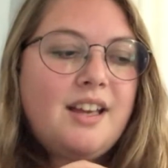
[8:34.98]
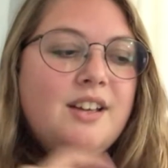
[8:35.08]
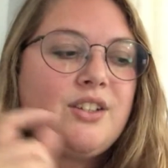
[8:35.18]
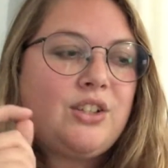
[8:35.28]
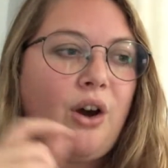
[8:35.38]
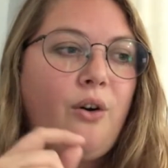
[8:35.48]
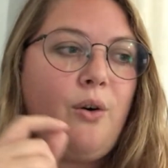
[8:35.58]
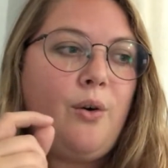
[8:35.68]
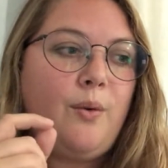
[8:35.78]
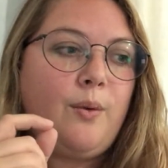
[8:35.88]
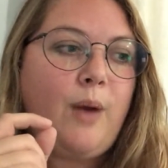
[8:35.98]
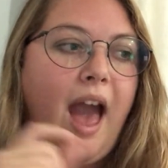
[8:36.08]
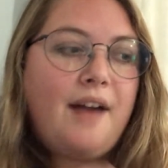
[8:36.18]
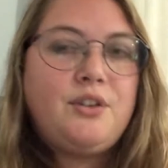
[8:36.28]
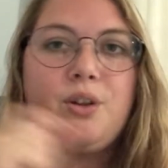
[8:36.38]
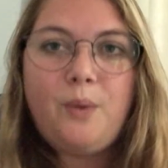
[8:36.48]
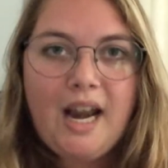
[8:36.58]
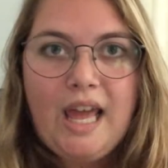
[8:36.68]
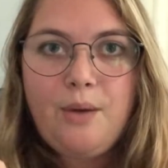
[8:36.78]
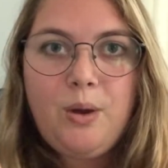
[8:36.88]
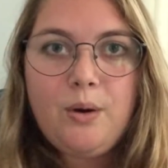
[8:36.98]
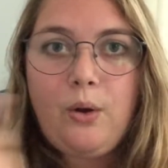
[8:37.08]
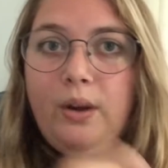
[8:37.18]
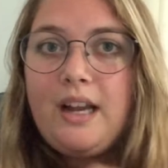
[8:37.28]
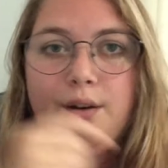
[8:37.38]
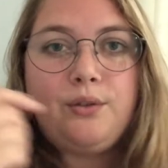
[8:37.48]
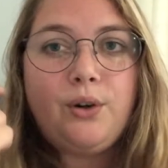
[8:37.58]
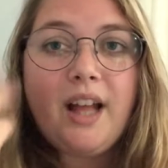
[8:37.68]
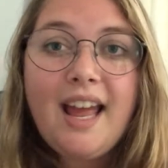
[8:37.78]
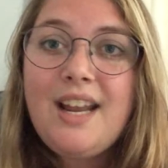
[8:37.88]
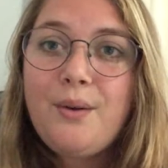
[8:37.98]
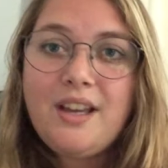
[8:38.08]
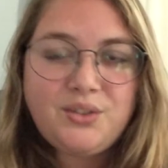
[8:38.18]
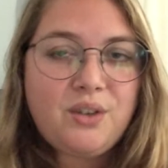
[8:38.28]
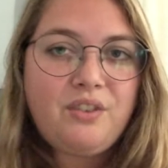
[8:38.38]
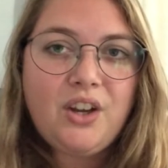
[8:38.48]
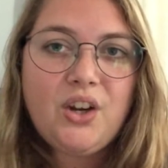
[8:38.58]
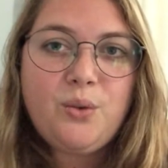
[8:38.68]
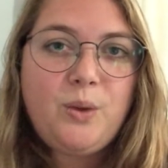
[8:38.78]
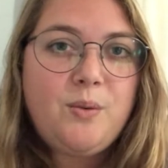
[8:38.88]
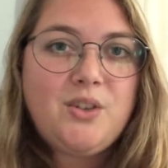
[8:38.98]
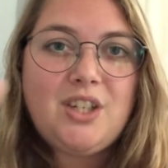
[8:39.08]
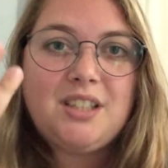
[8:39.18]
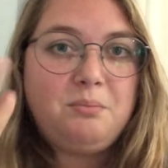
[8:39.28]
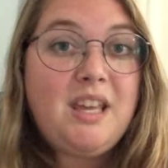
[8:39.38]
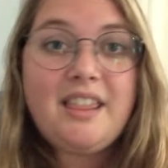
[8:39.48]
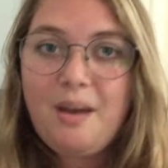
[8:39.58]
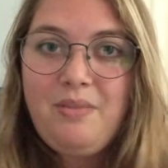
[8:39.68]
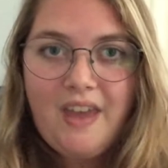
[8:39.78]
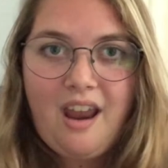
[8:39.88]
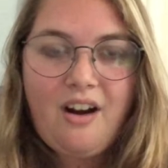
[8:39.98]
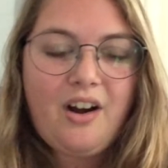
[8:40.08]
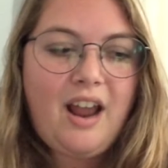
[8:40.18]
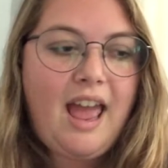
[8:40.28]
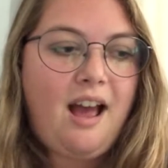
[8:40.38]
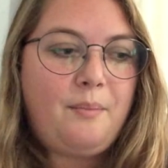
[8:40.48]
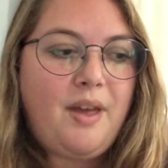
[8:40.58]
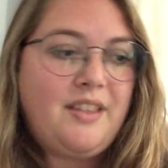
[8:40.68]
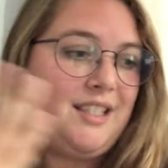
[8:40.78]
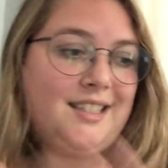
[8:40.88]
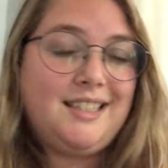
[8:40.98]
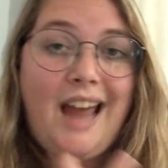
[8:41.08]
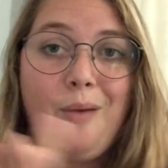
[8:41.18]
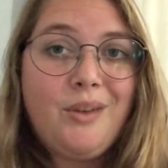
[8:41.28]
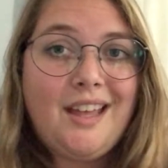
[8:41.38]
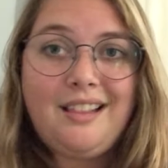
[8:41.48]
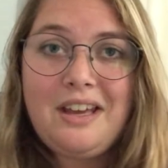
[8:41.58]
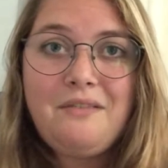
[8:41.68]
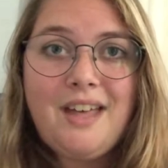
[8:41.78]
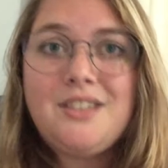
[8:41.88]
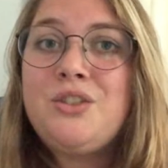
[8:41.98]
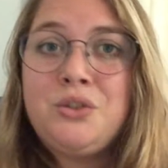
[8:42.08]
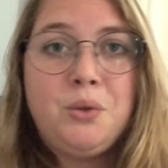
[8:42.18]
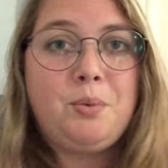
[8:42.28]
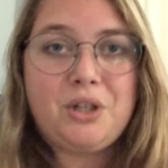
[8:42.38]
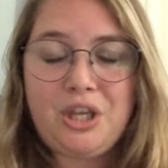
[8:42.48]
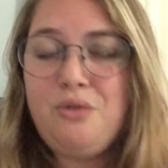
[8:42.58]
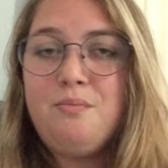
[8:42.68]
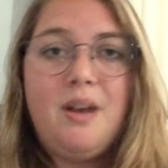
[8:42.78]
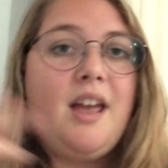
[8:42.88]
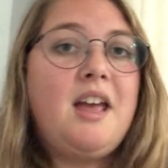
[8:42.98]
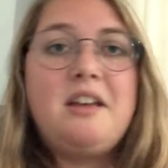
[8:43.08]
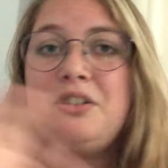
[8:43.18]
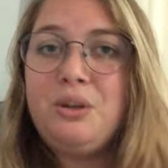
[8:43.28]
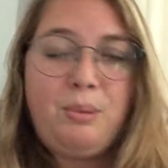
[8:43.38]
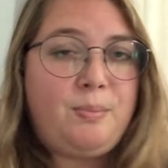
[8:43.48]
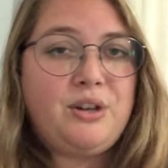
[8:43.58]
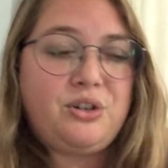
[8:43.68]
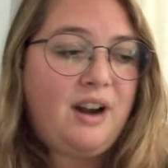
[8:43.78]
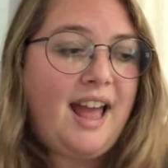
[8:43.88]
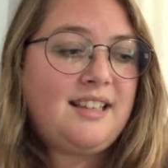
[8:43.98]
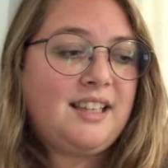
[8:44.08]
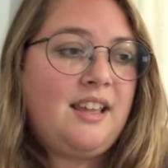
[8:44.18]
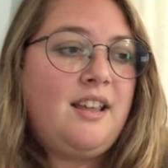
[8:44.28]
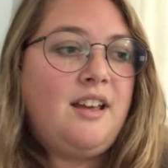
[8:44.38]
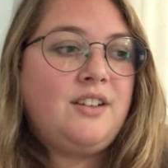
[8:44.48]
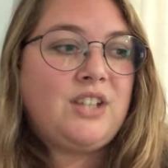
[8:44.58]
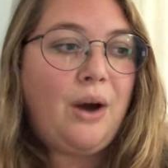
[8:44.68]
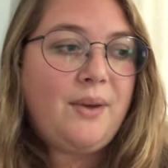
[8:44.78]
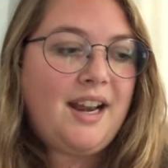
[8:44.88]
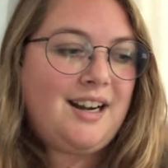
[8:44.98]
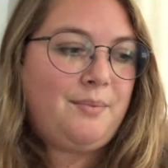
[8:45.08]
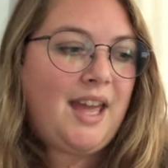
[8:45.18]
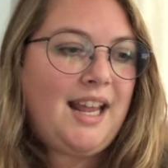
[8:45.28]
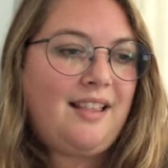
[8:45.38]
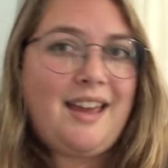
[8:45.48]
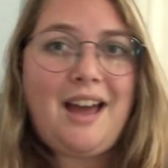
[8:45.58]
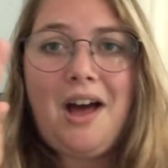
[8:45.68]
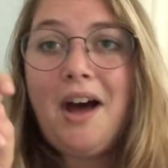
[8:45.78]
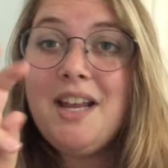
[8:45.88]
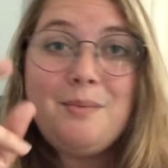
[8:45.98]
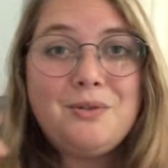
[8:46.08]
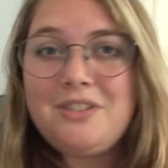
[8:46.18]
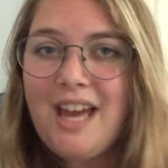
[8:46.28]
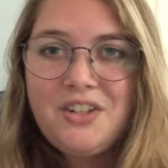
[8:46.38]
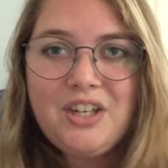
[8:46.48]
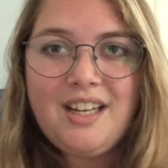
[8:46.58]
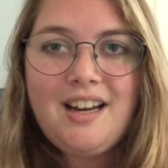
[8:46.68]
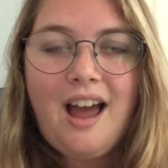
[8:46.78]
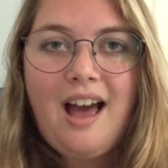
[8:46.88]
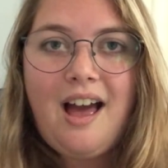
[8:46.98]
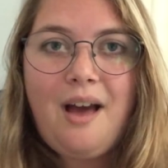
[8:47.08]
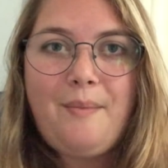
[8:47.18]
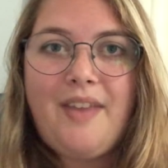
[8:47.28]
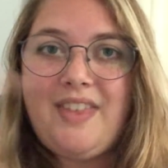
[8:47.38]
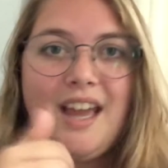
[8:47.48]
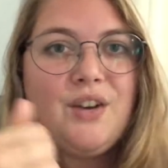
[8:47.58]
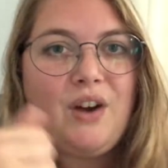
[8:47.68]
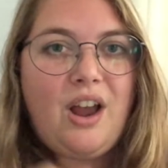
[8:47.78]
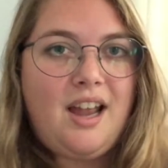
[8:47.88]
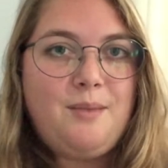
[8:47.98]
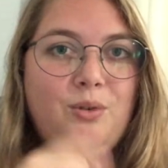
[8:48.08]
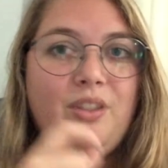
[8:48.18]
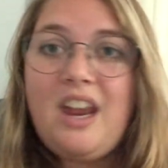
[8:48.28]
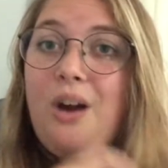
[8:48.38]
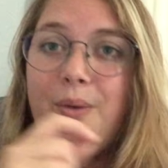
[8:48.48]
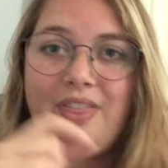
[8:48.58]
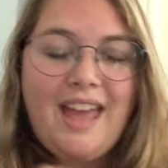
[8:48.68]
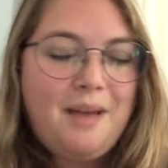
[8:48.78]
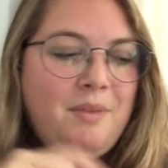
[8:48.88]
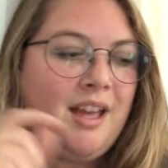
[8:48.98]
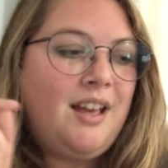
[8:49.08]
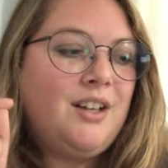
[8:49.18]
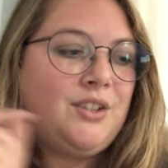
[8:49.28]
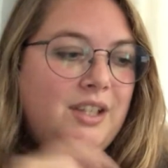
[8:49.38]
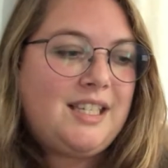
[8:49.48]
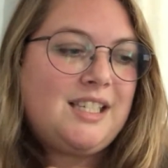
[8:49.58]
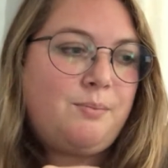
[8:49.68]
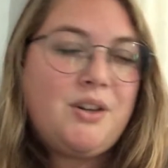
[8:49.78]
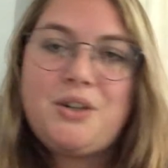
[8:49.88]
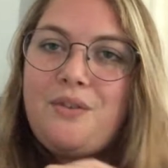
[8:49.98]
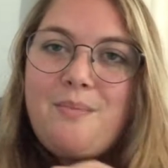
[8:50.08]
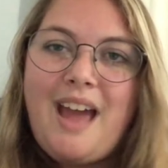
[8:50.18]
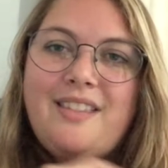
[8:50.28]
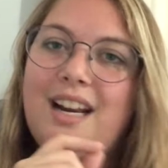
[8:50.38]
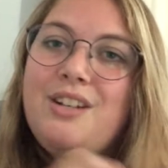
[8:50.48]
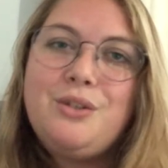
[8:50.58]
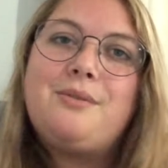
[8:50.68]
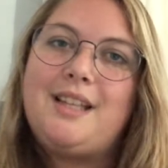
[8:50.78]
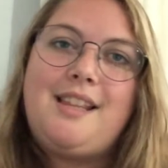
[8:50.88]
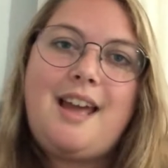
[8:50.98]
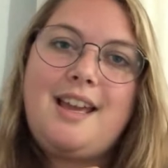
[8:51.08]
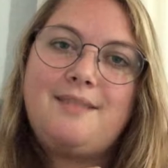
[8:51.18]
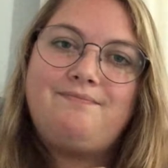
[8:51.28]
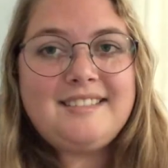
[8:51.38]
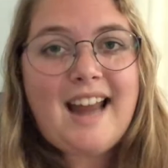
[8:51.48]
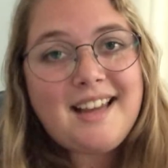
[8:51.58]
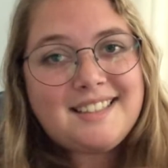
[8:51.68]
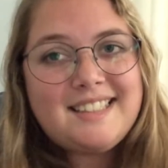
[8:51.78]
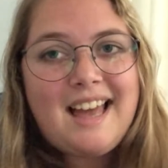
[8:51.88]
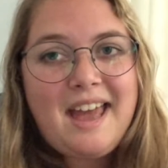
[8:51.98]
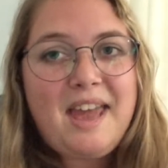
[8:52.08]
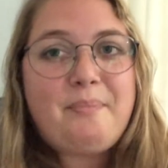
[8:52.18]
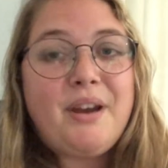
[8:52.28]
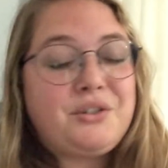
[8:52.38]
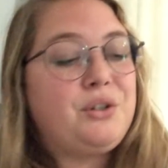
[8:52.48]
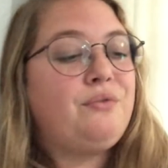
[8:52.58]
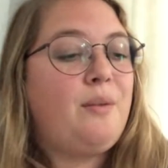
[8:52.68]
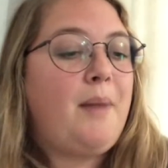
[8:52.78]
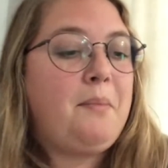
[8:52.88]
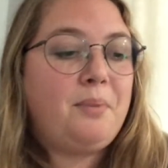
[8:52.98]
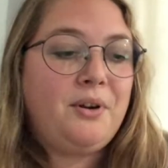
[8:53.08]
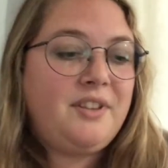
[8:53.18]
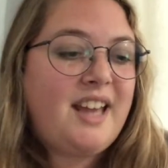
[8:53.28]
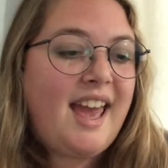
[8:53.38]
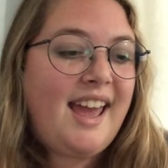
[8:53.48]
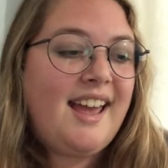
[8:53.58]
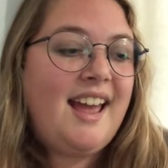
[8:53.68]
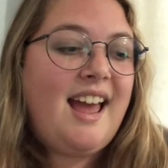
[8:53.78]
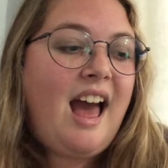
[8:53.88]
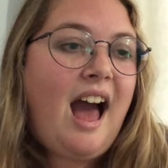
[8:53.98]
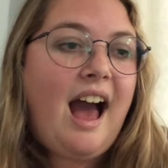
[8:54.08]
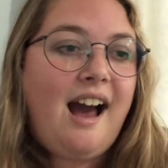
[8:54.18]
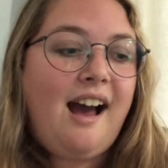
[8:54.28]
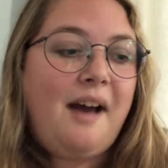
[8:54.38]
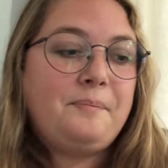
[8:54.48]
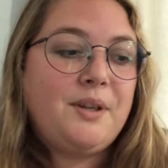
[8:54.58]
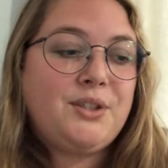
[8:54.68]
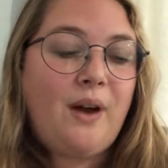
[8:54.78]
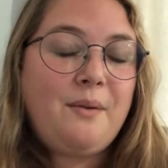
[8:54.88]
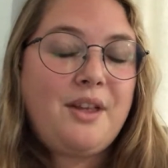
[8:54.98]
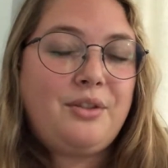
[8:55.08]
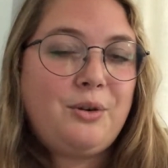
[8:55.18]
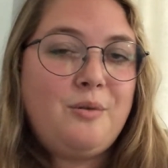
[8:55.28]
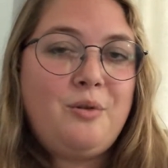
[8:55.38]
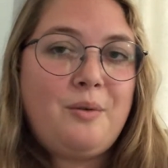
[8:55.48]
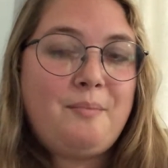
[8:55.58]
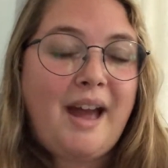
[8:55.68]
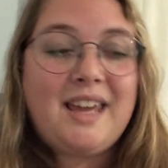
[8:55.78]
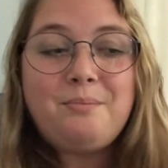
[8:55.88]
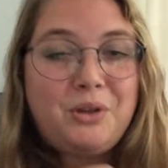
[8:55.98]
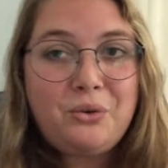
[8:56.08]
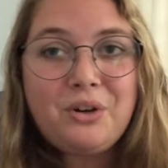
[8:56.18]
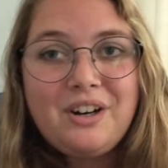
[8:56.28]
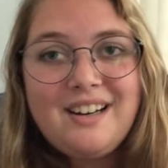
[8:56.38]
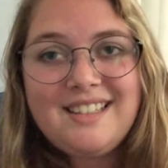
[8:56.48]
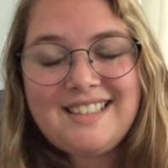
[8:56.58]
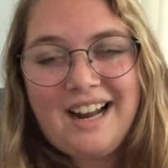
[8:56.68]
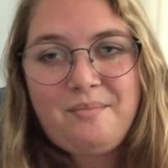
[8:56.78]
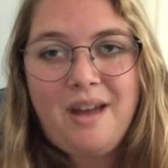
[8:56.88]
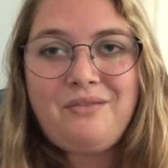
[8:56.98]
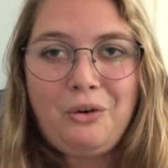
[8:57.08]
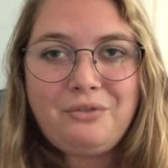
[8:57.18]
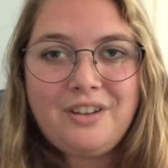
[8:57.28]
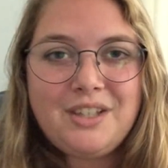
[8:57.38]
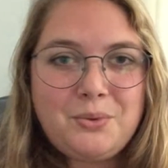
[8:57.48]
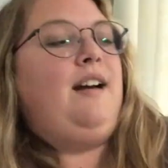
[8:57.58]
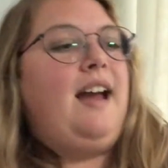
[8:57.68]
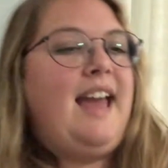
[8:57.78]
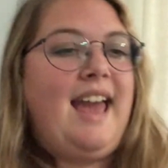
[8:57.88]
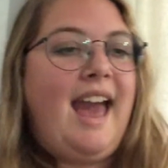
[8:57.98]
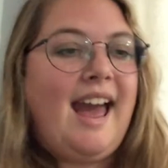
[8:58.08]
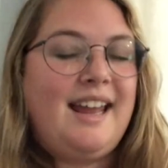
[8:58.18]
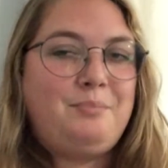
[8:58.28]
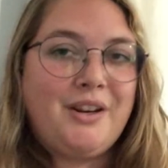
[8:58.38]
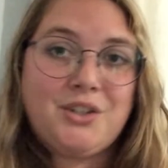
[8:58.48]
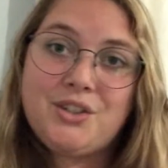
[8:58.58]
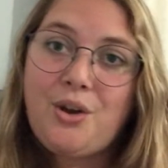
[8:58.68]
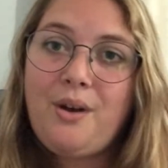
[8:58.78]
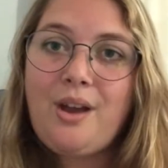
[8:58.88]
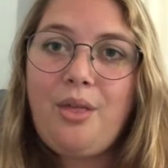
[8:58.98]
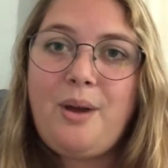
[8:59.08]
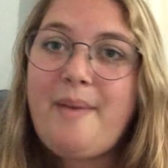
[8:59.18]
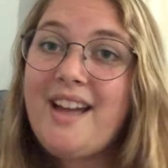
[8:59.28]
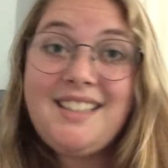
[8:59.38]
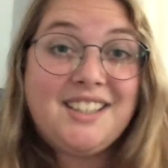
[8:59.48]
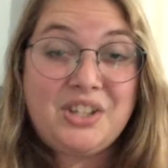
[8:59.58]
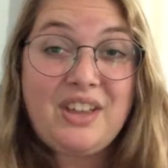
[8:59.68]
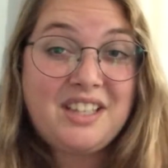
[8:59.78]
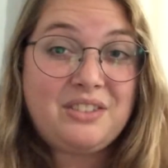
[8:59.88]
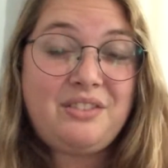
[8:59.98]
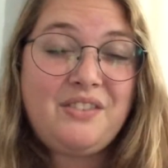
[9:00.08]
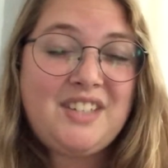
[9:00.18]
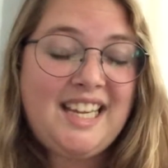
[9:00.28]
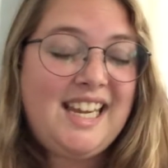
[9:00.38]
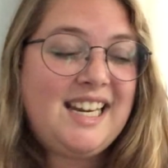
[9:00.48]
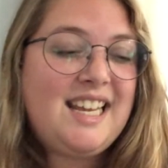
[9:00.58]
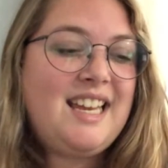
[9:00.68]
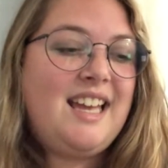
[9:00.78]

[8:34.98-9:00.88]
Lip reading: So after the wedding, we were going down to Florida anyway, so we figured we would just meet them there. And this is the town where they live. That's super cute, super picturesque. So we ended up getting like a honeymoon session at the end of our honeymoon there with them. So this is a picture from that I do really like. Next, a picture from my birthday. So I went through my computer instead of my phone for this one. It had pictures going all the way back to like 2015.